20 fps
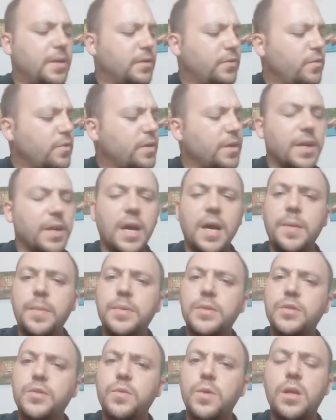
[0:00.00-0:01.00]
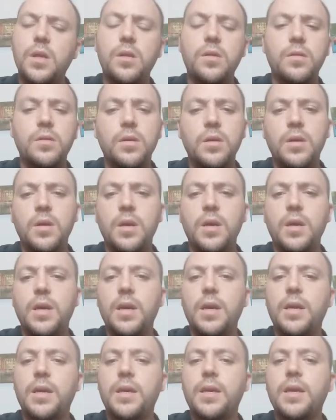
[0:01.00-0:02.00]
I took a nap as well,
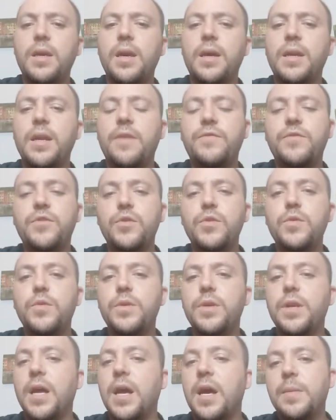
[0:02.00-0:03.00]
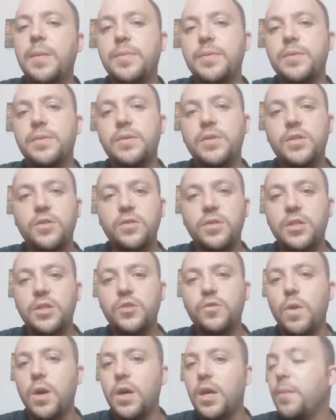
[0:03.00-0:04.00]
an afternoon nap. So
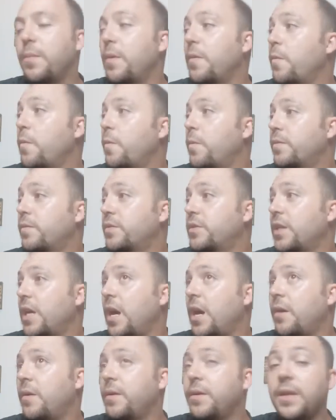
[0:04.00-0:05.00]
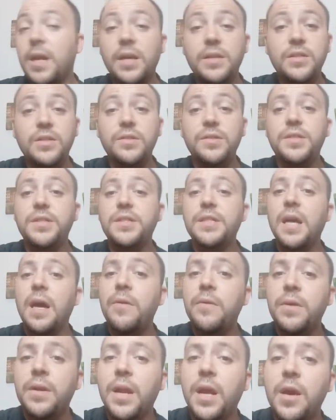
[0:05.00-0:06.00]
that's why I'm nice and
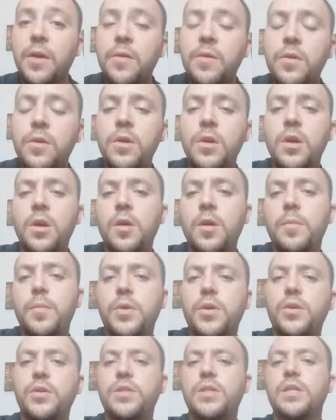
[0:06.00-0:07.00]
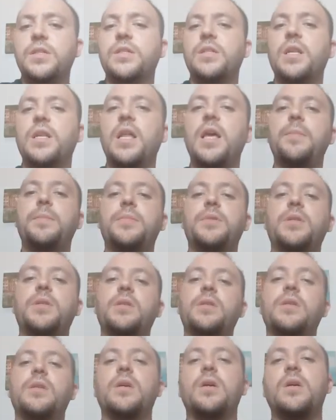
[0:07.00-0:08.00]
sound now, because I slept
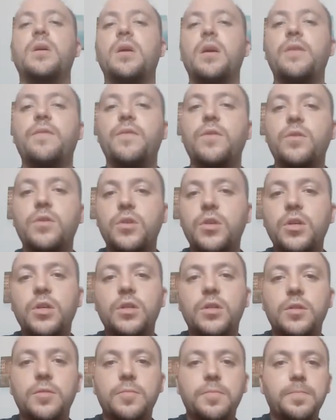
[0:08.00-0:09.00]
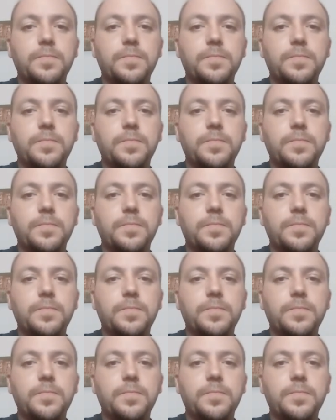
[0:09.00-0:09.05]
and I feel good.